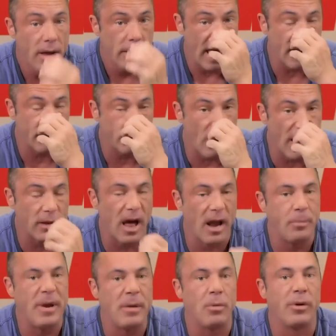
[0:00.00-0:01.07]
That's why a lot
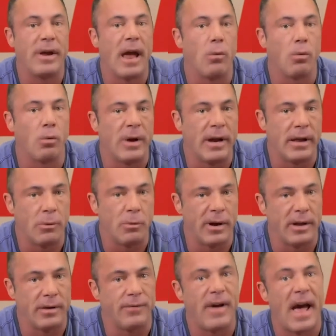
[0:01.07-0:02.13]
of people get really,
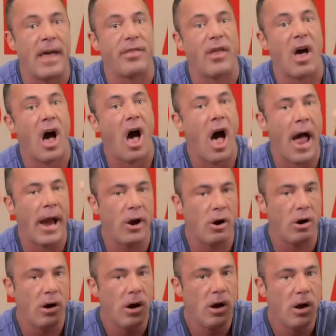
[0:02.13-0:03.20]
really fat. The
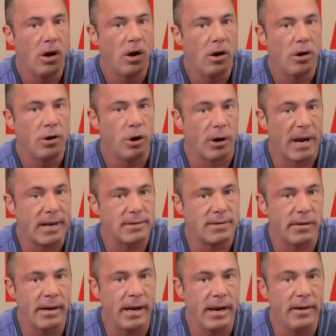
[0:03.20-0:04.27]
higher your
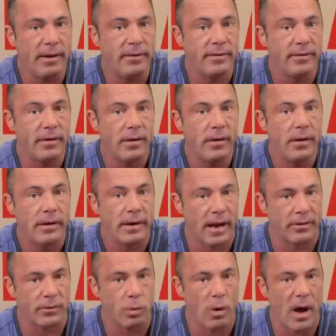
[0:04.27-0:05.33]
insulin is,
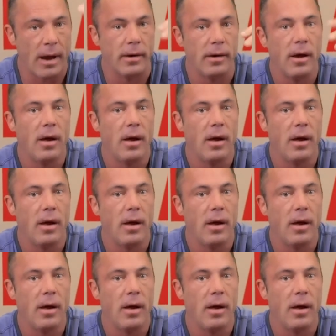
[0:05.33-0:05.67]
guess what?